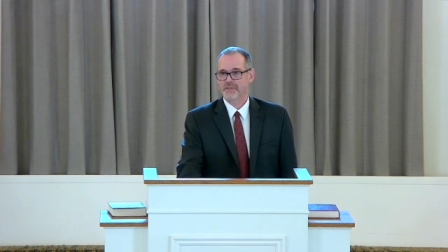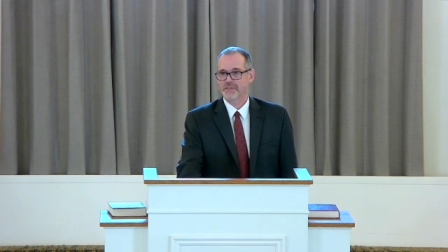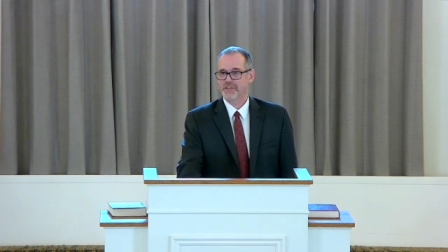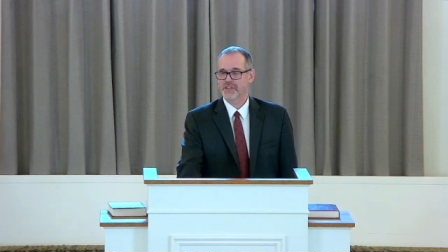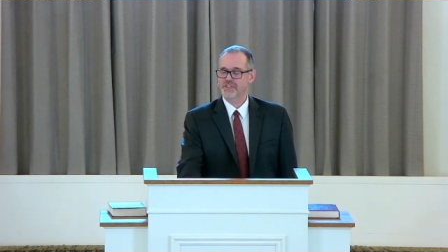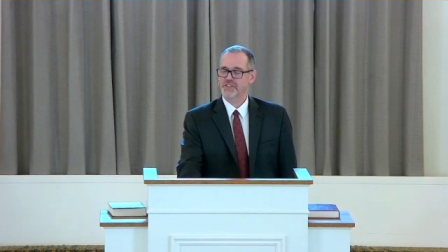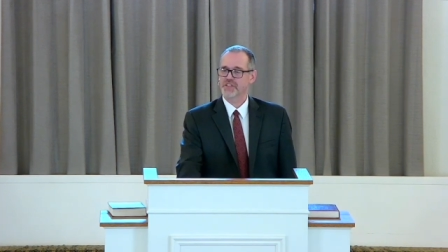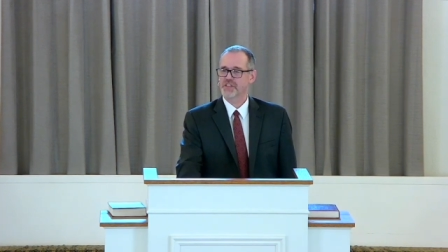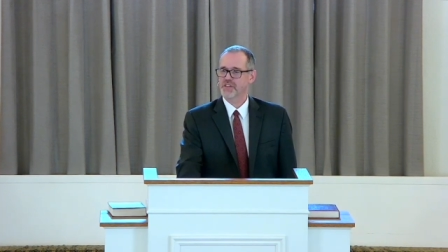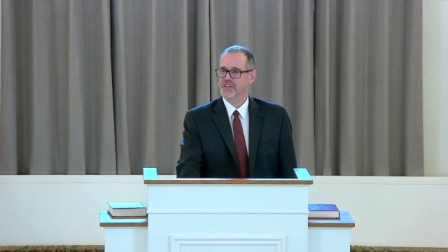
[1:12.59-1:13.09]

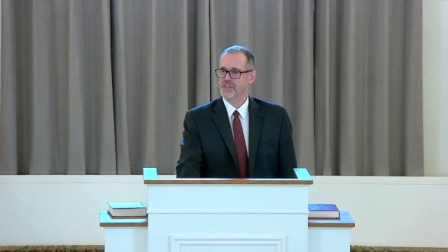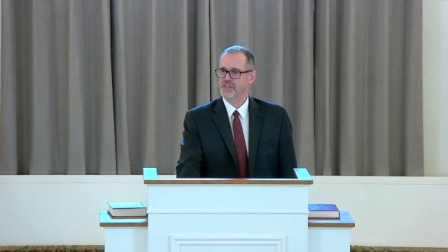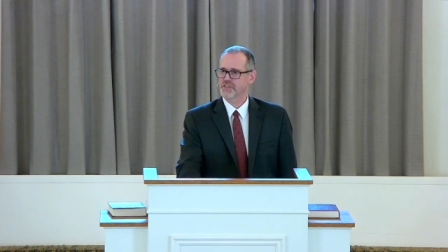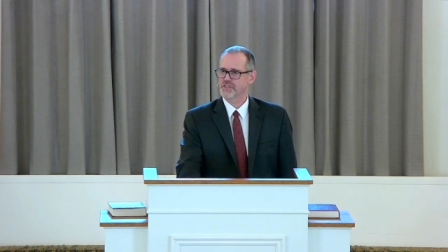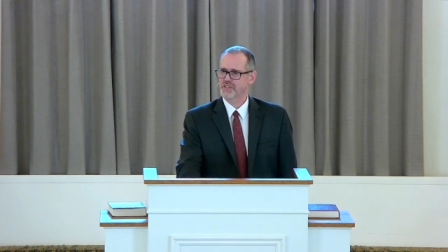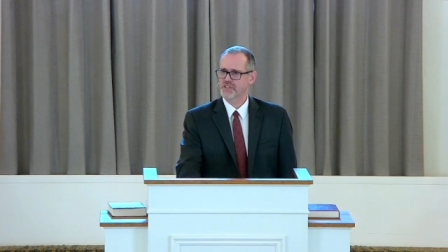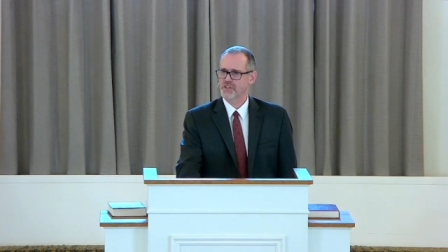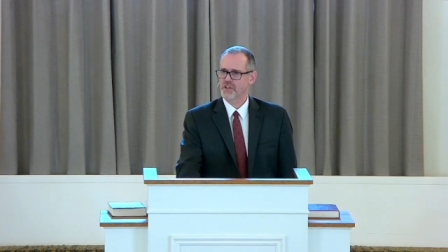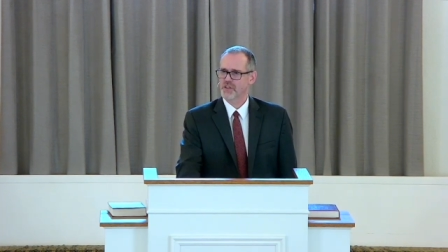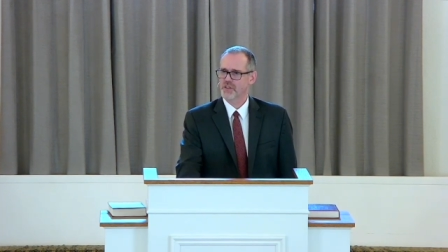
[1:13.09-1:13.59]
This
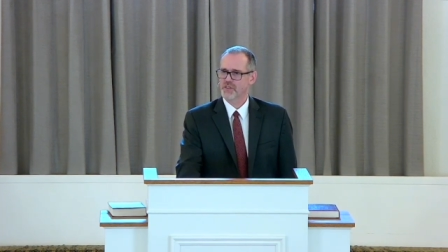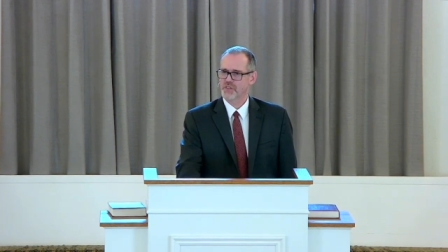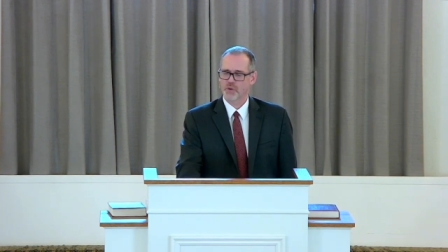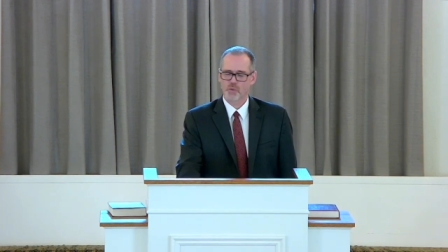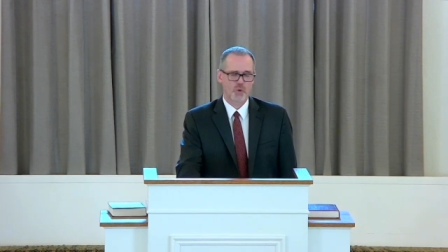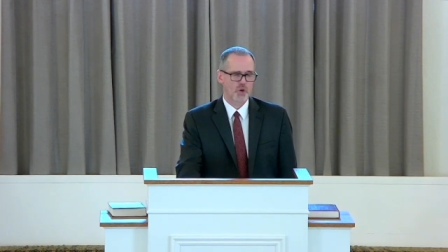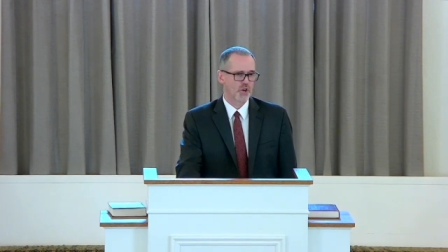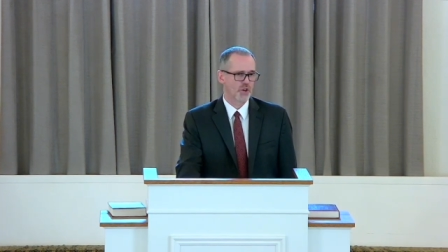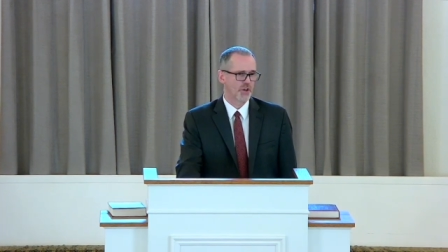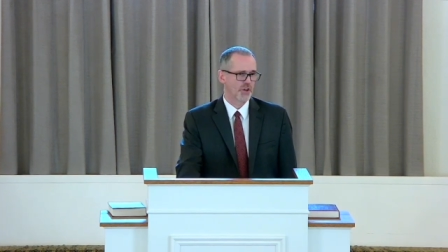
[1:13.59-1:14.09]
is the
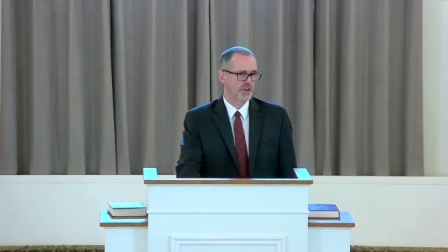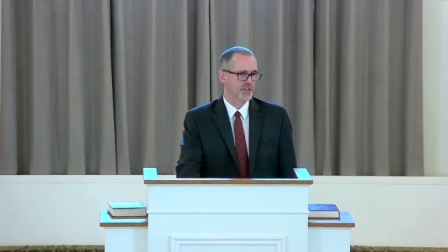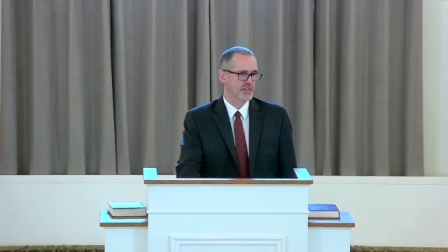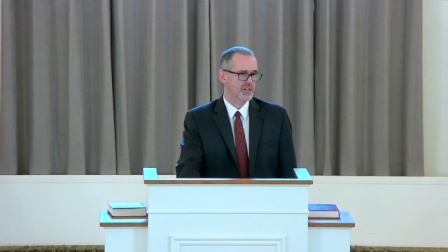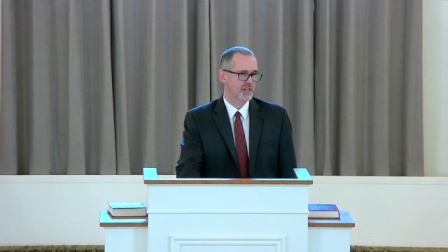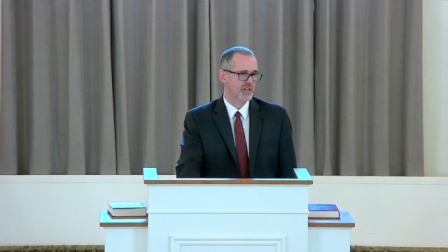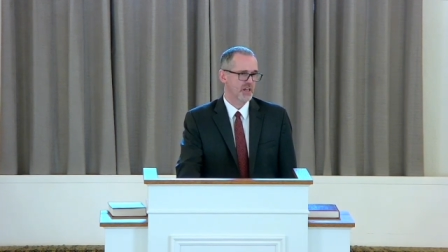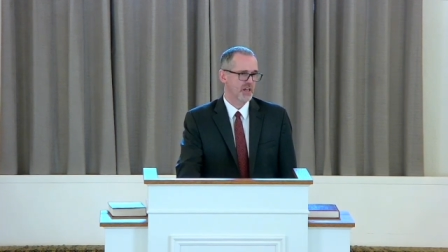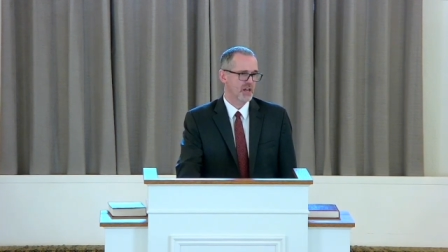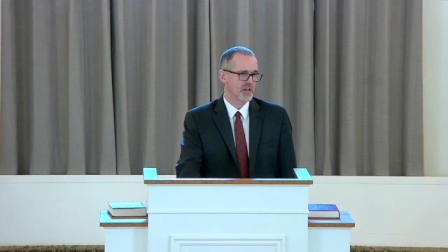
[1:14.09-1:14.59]
word
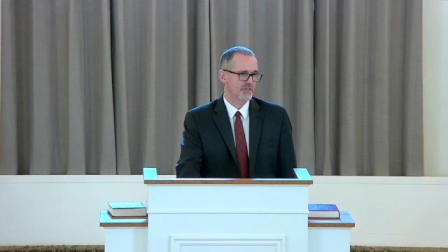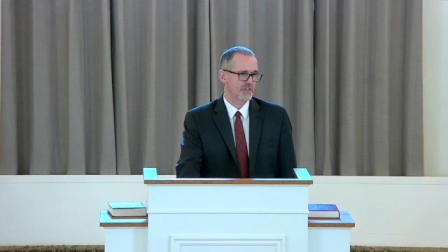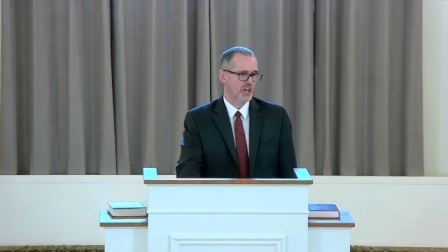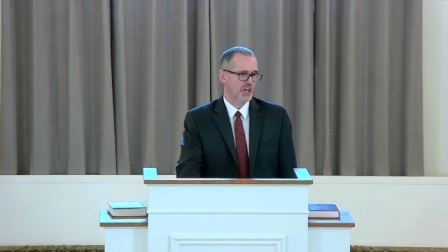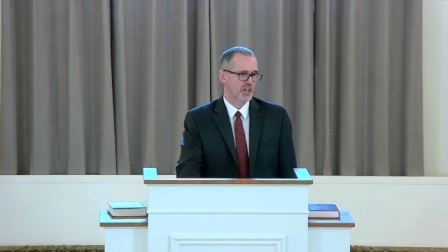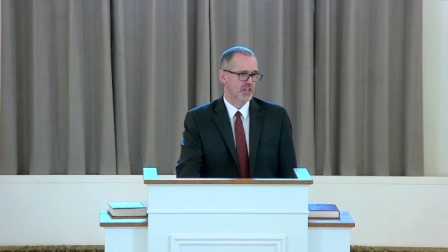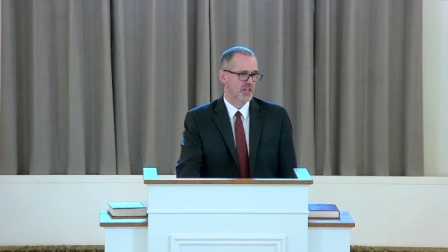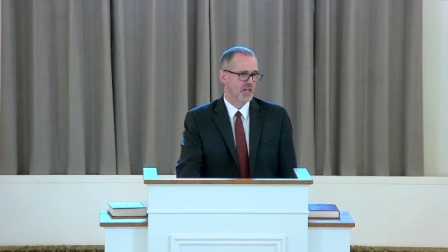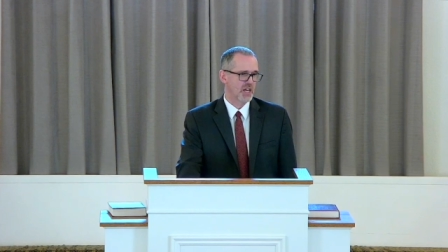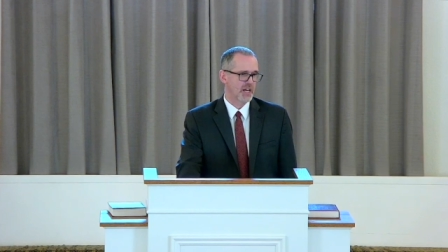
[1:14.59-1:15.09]
of
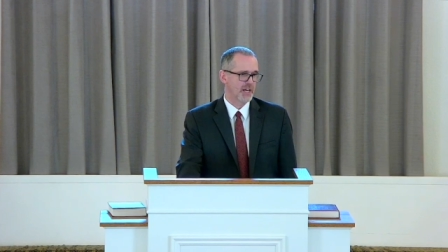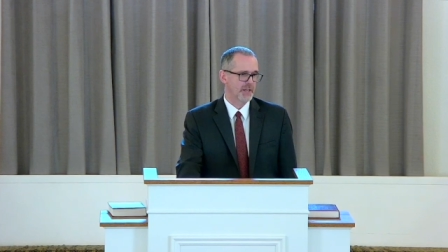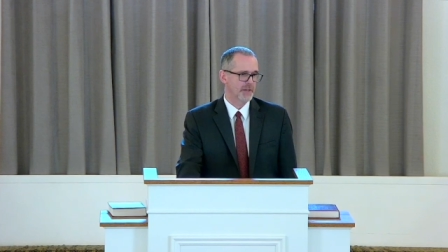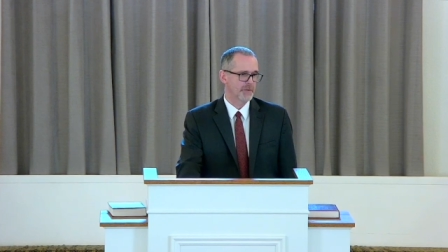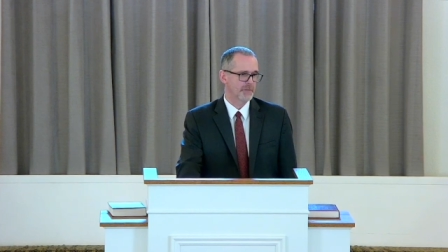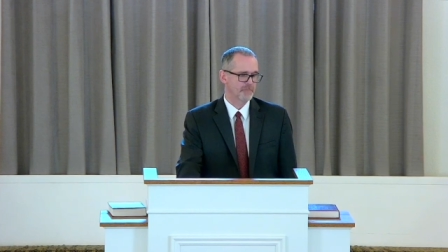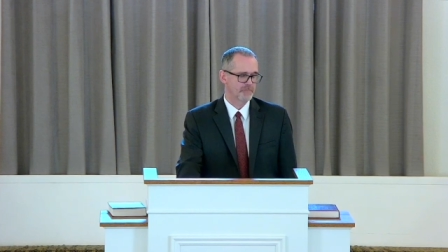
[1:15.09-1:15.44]
our God.